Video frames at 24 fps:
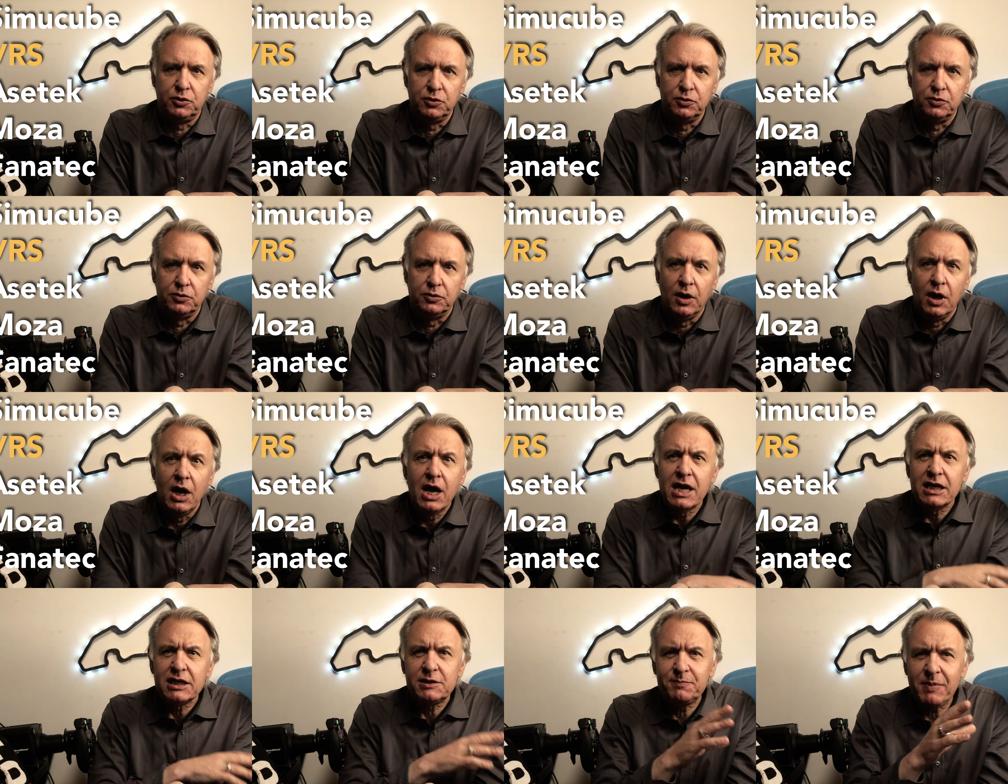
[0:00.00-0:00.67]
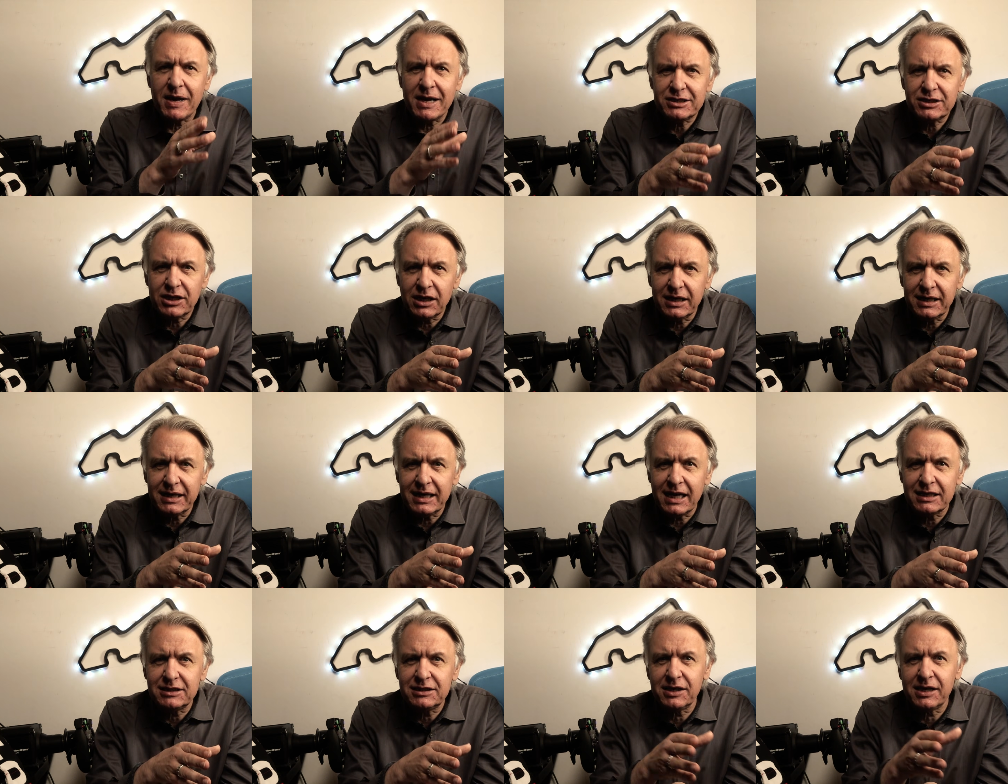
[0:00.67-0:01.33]
2,
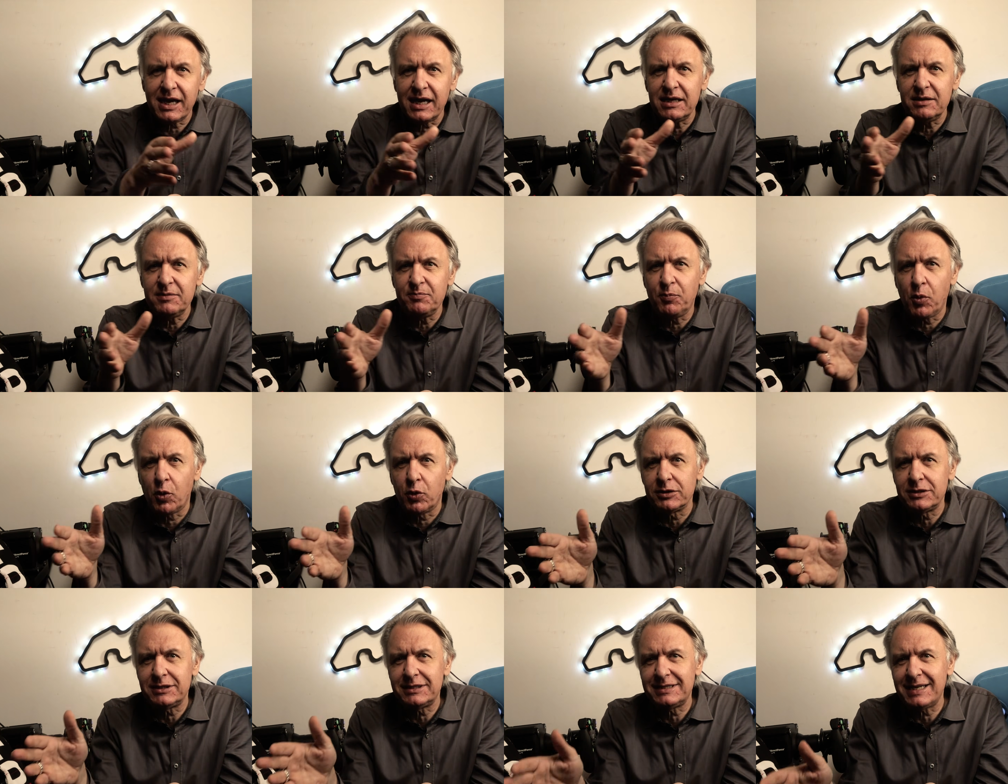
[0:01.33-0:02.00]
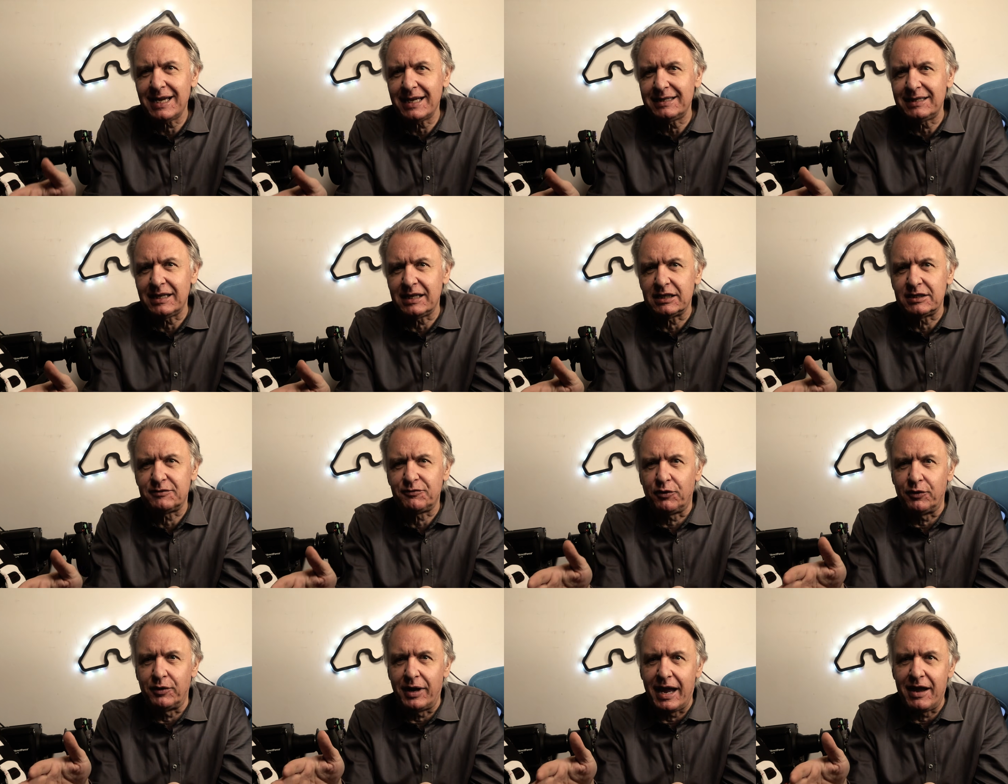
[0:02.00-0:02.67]
especially as you can import settings
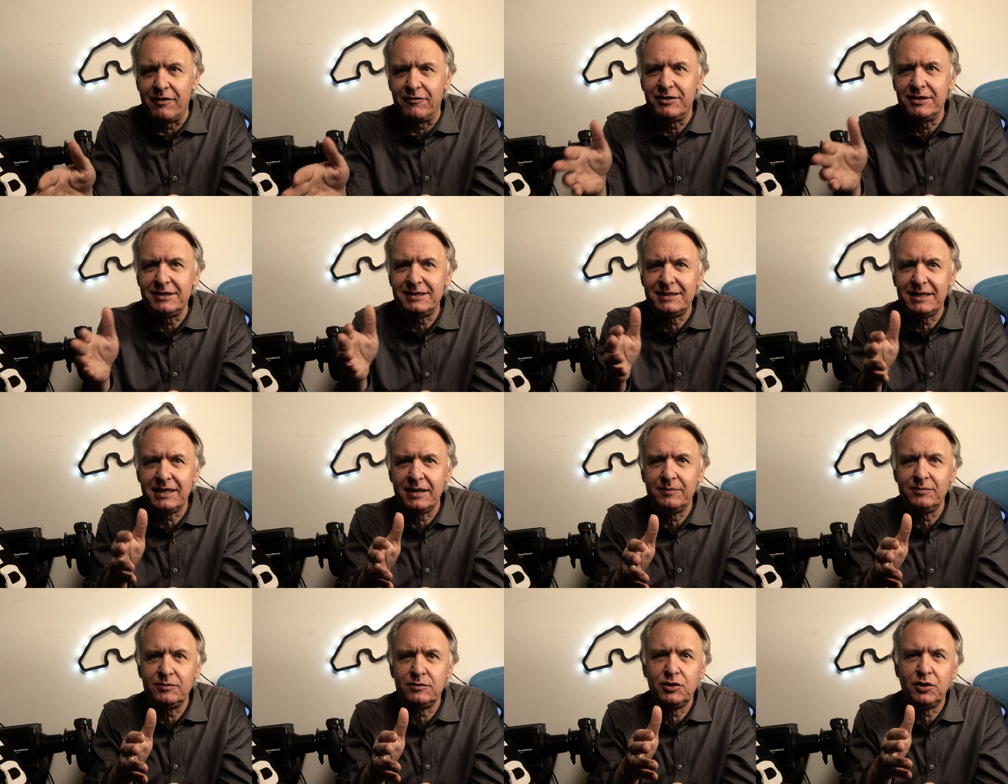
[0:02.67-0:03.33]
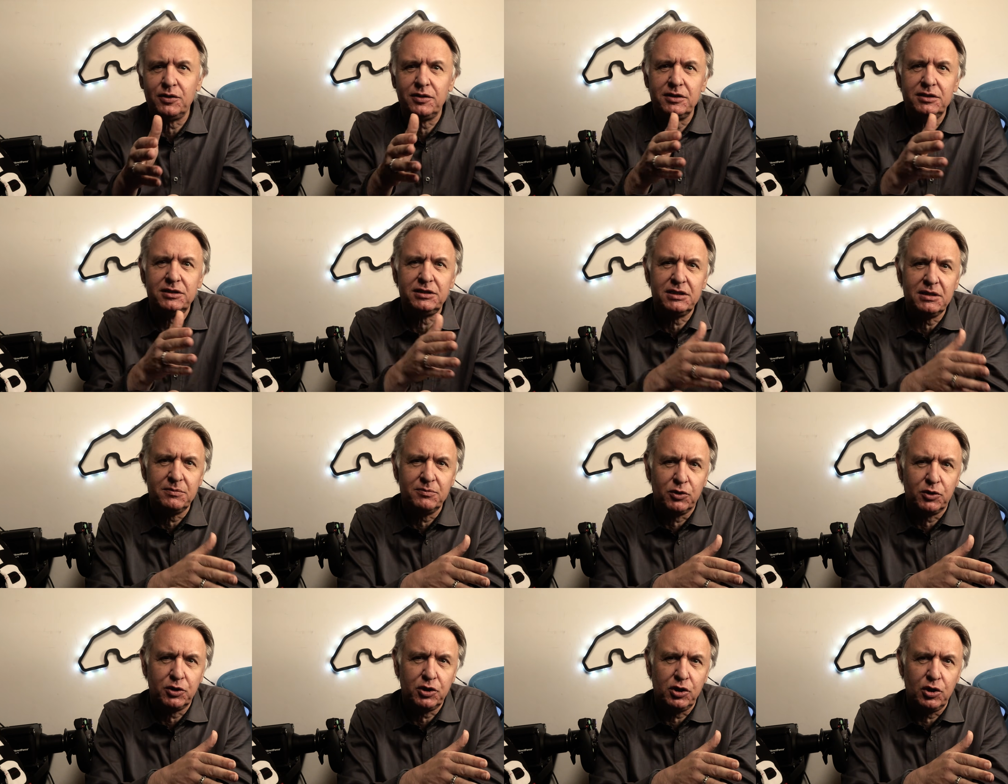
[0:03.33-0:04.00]
for every sim to the
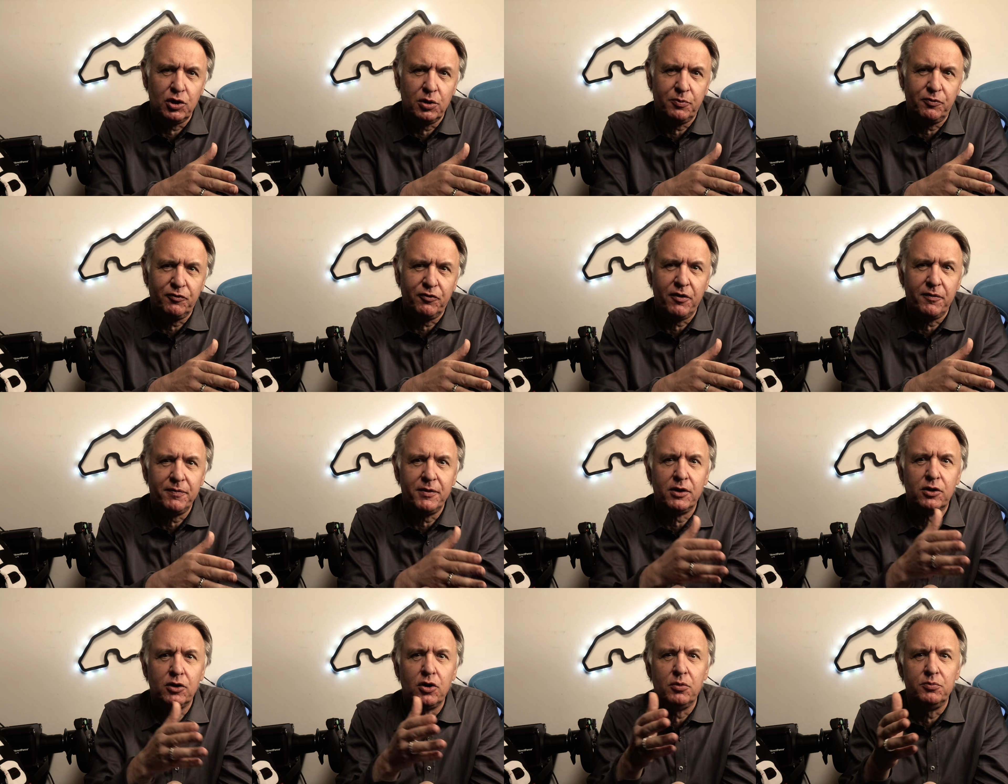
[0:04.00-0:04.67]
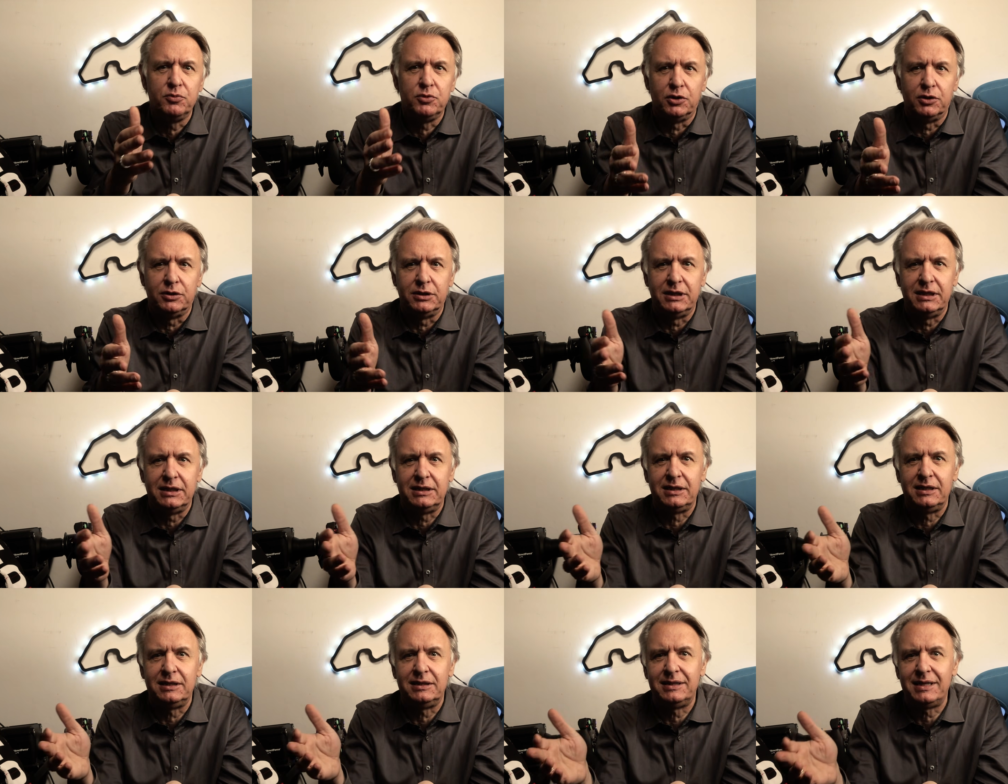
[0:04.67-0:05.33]
SimoCube from the
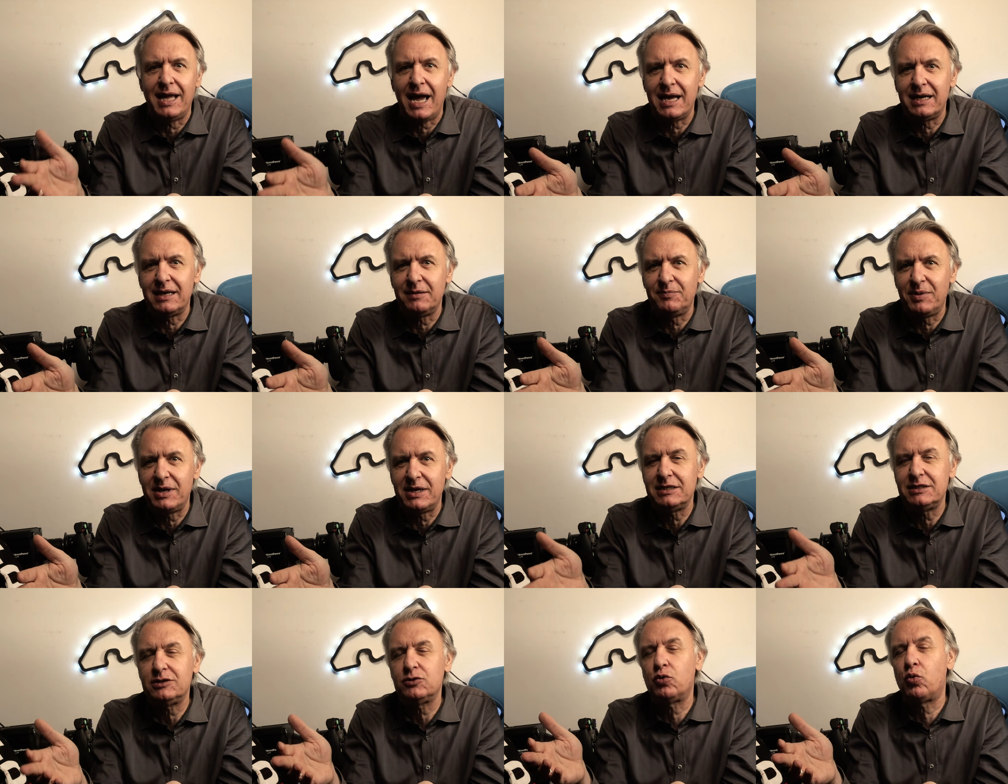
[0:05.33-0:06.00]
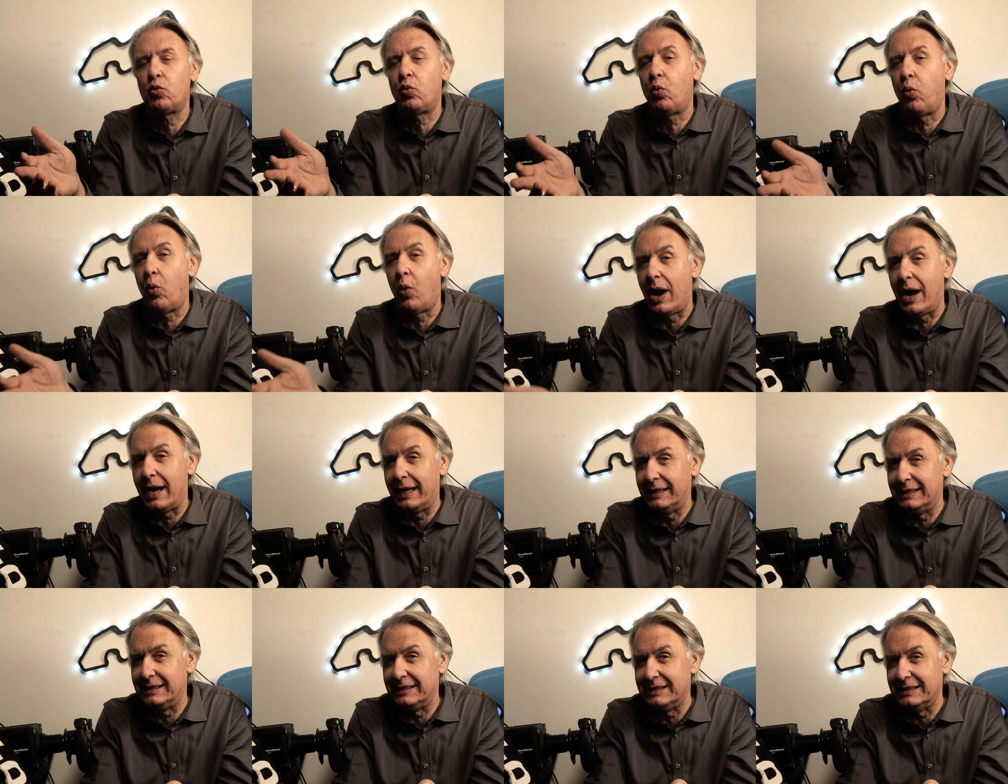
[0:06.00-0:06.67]
community database
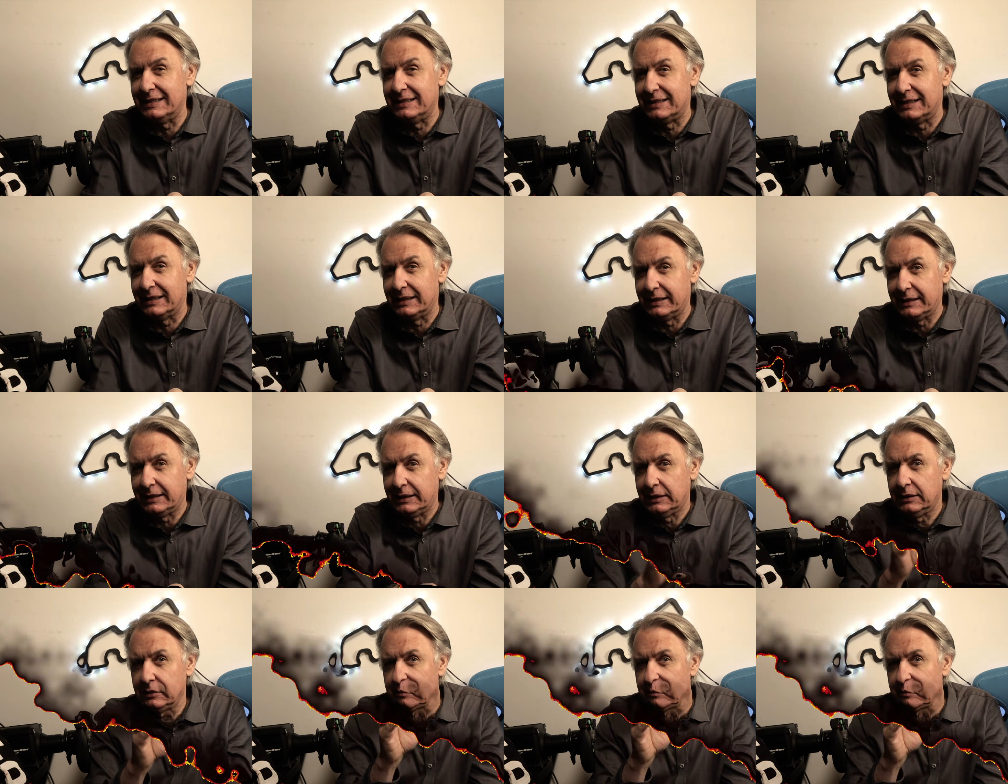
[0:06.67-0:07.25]
quite easily.